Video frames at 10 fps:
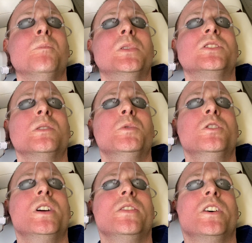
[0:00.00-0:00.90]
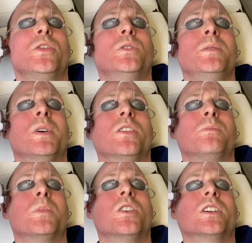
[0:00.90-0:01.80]
but somewhere around the
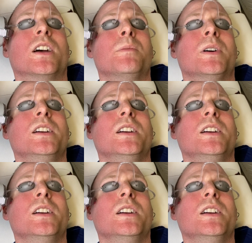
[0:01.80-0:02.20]
3-month mark, I'm going